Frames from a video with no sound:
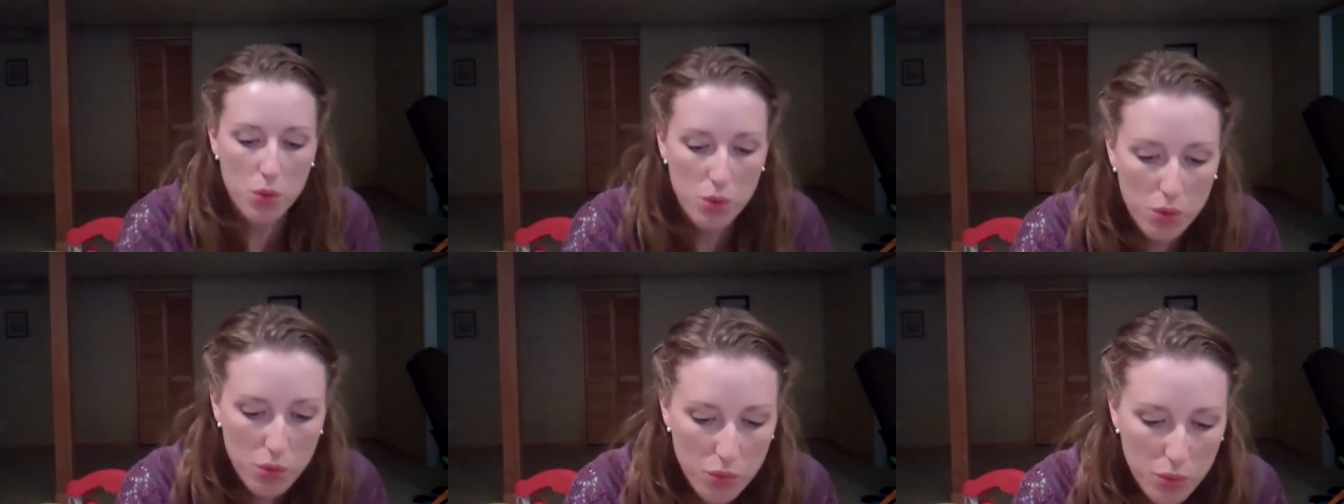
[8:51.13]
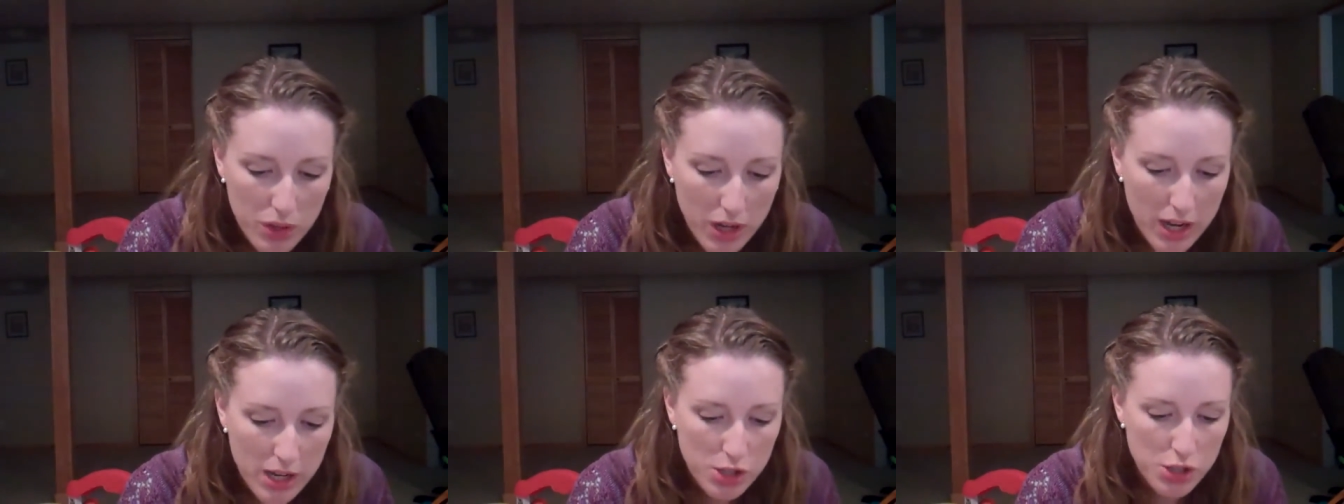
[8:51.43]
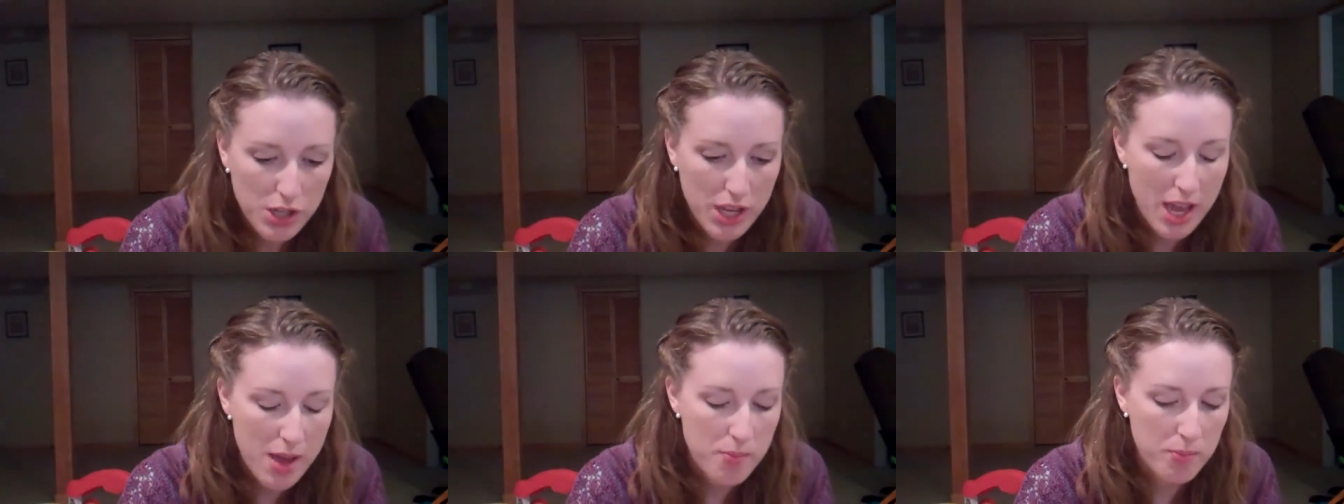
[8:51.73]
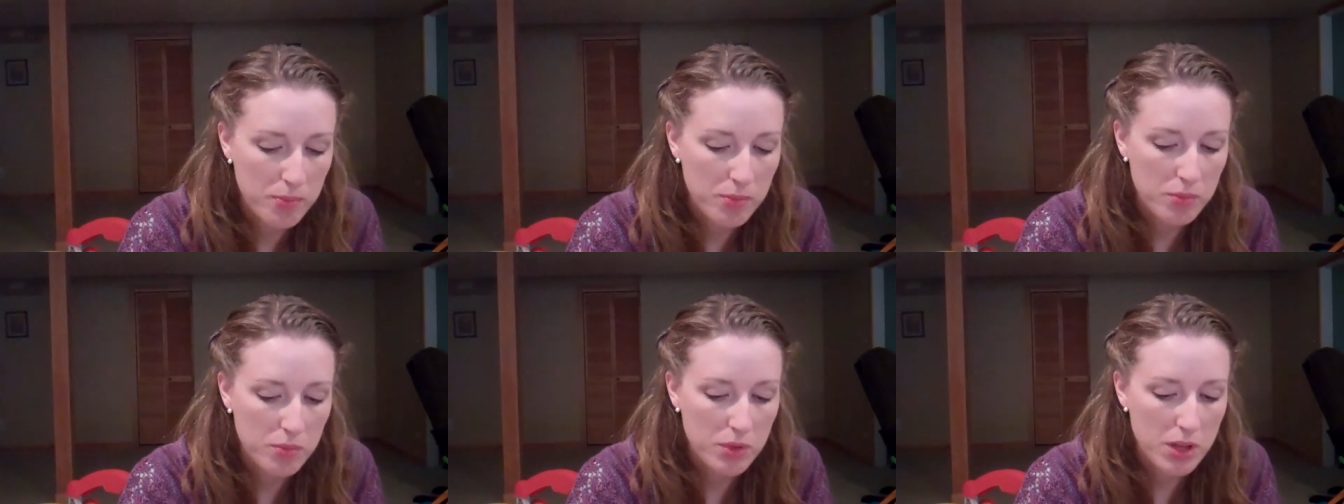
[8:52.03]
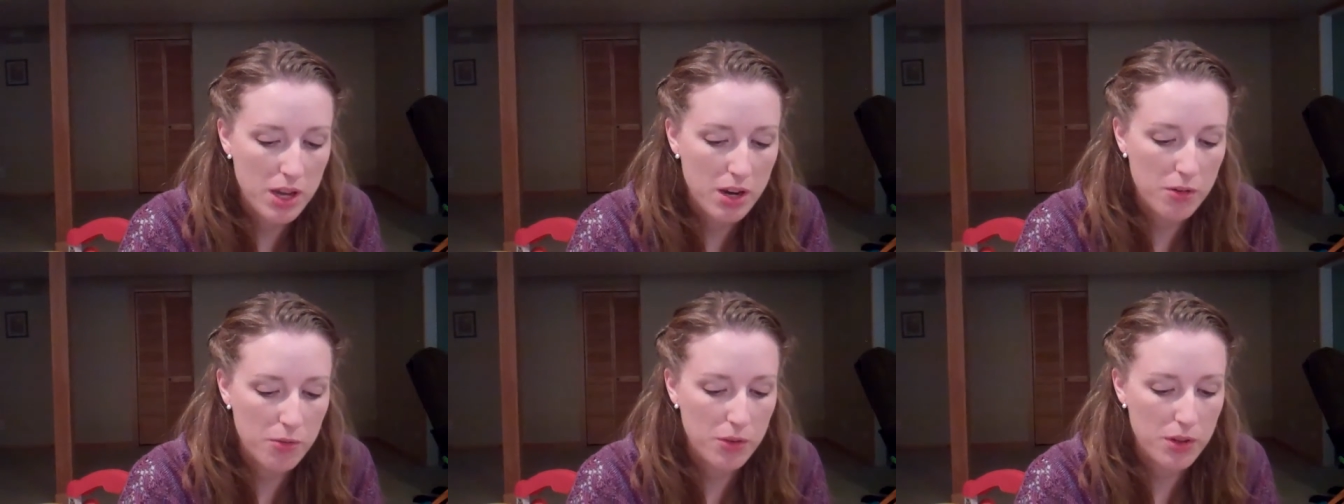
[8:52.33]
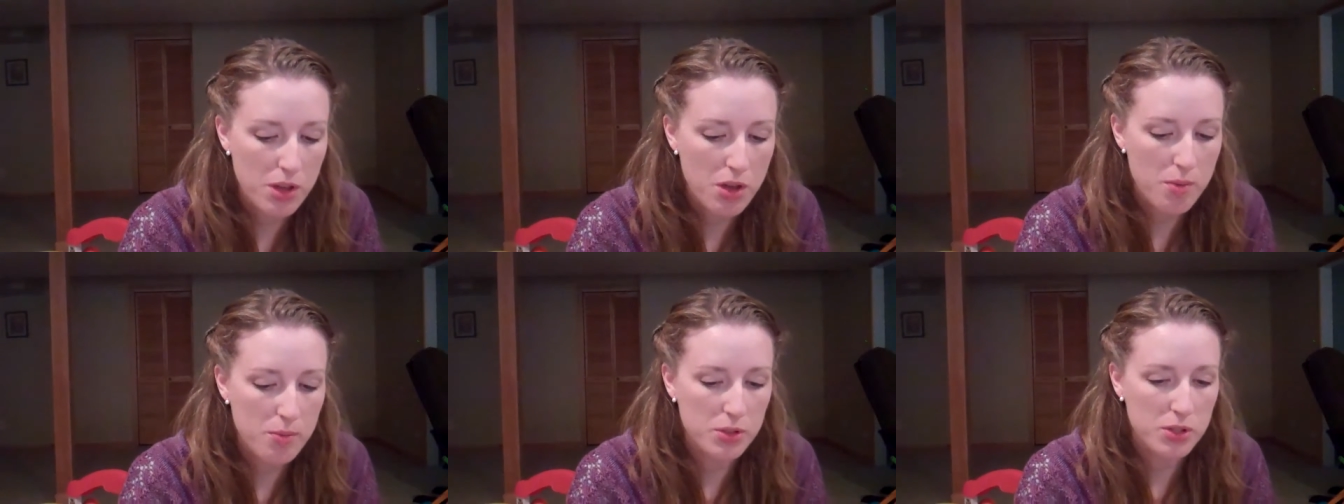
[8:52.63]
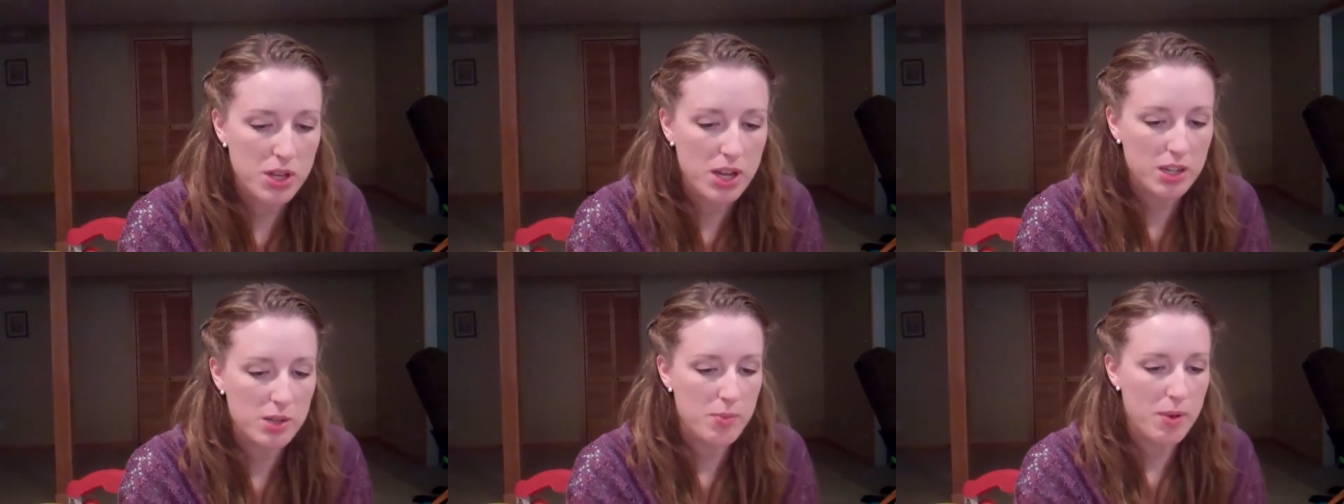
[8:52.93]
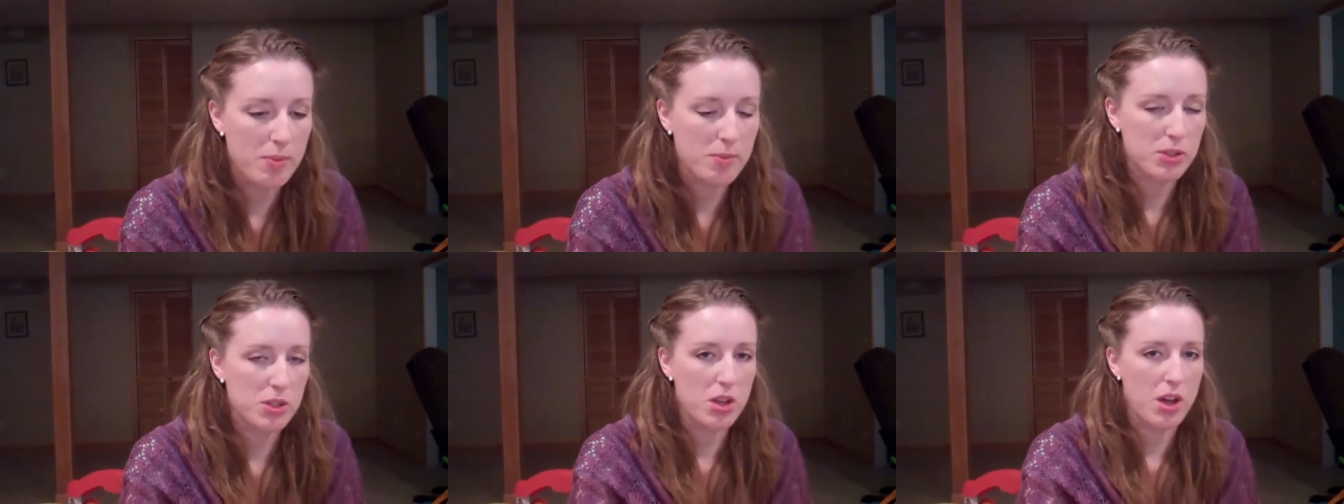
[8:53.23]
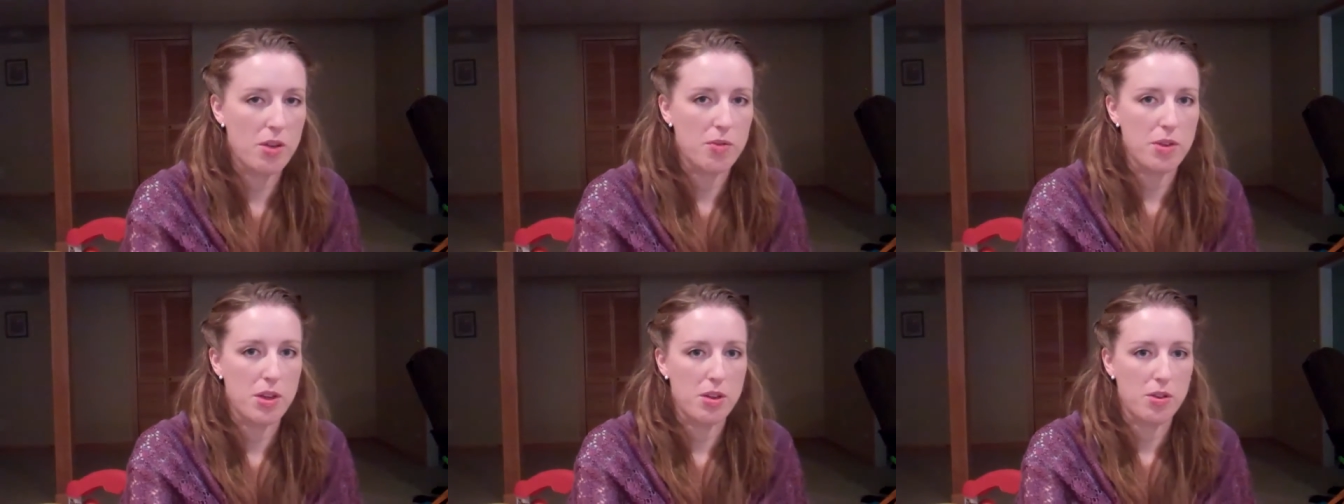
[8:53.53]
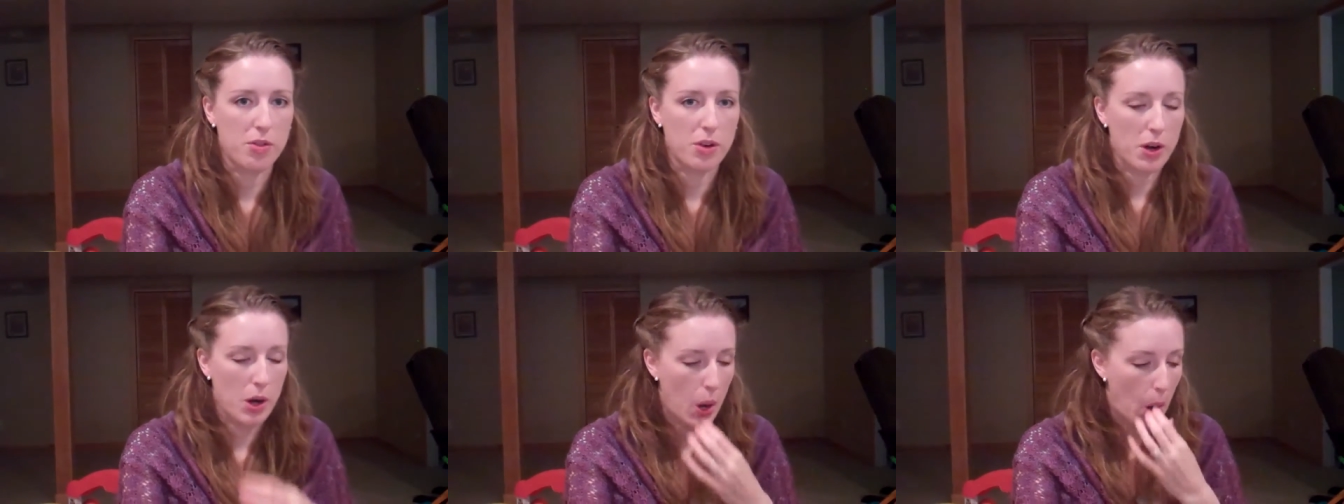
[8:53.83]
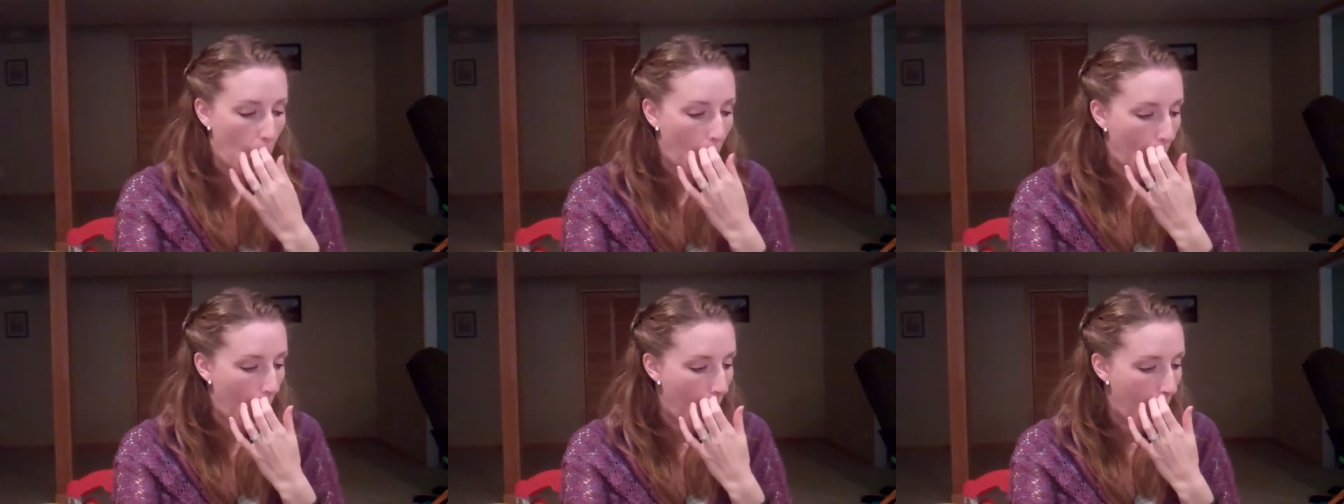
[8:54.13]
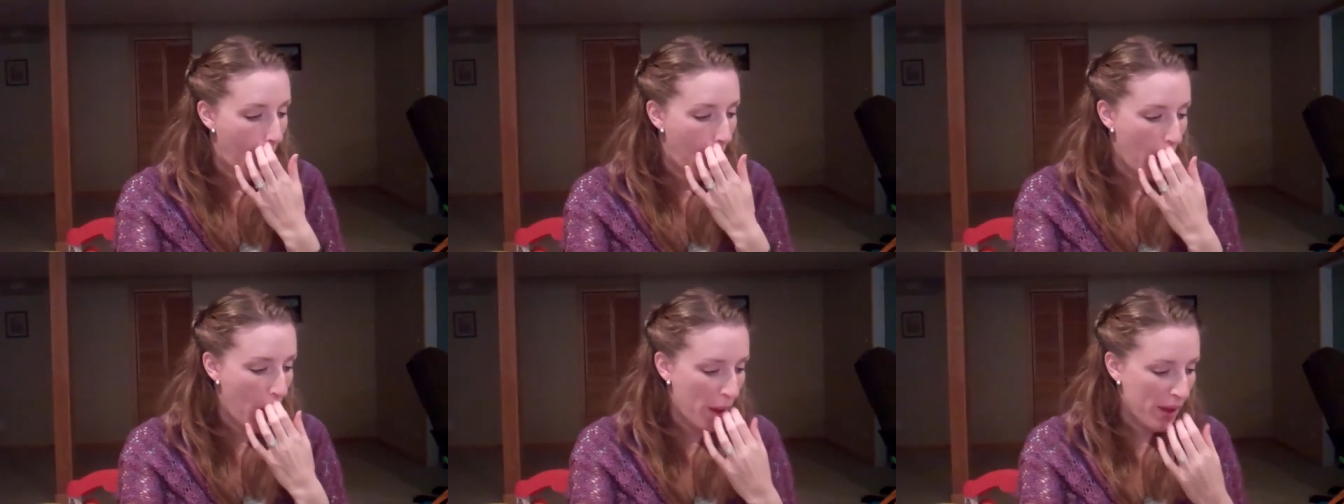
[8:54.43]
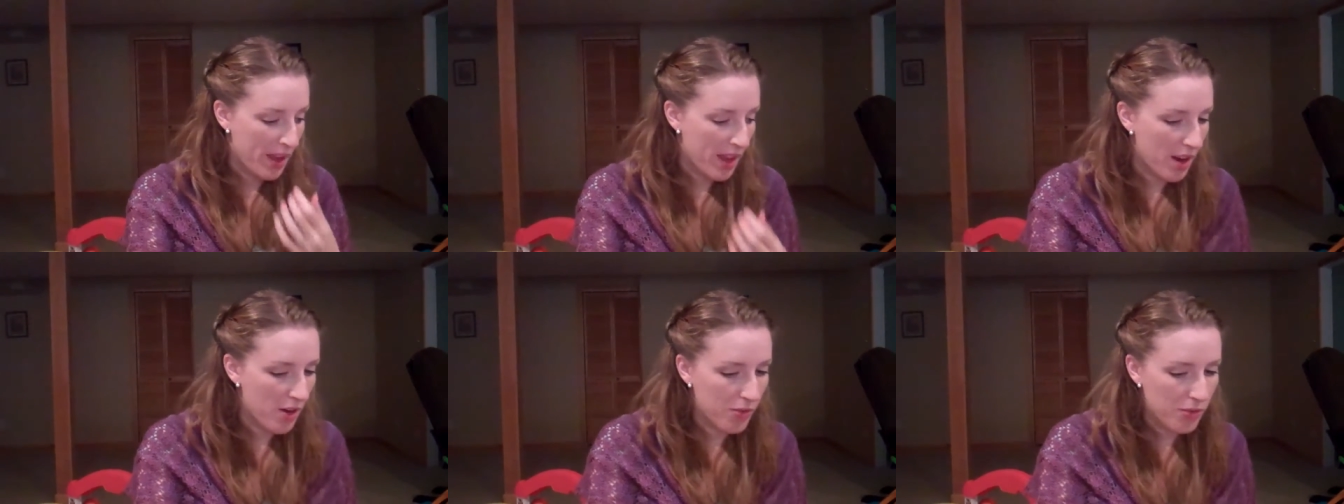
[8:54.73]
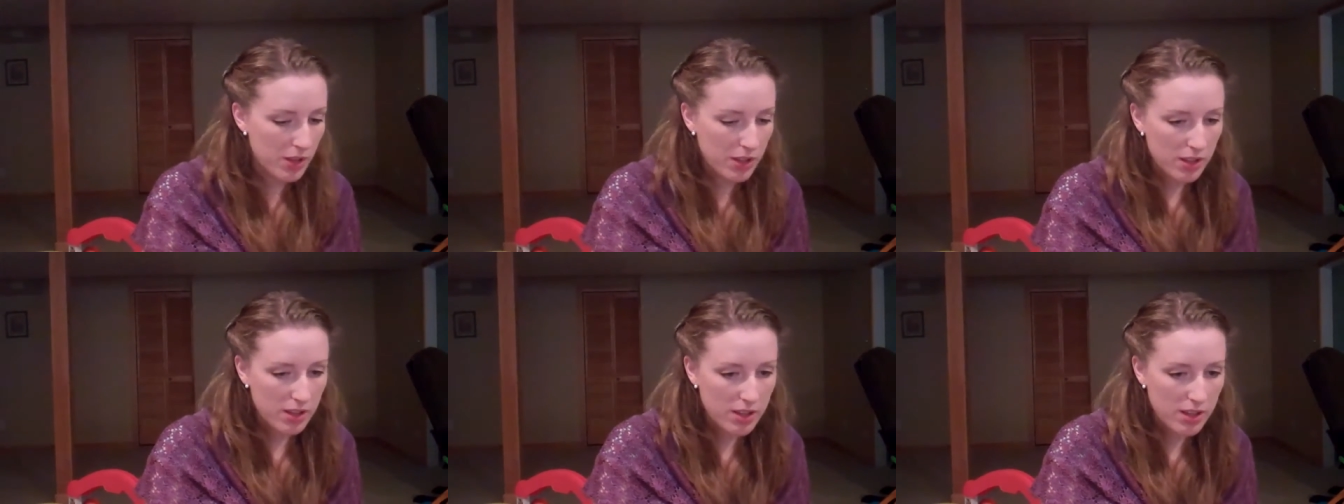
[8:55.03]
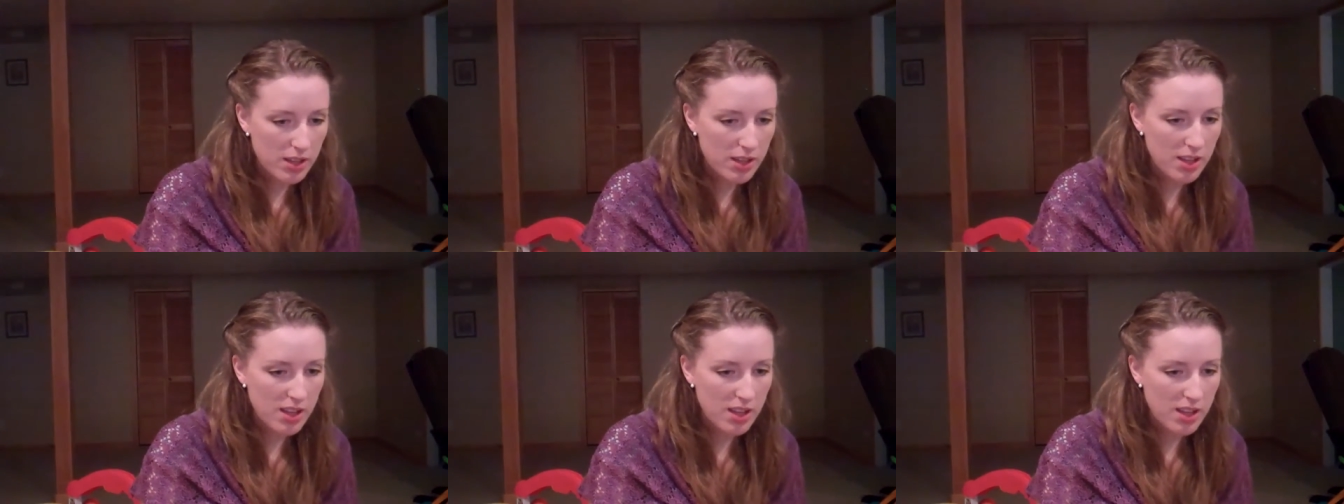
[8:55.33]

Ooh, gosh, Gabe. Careful, you almost knocked Mama's coffee over. Careful.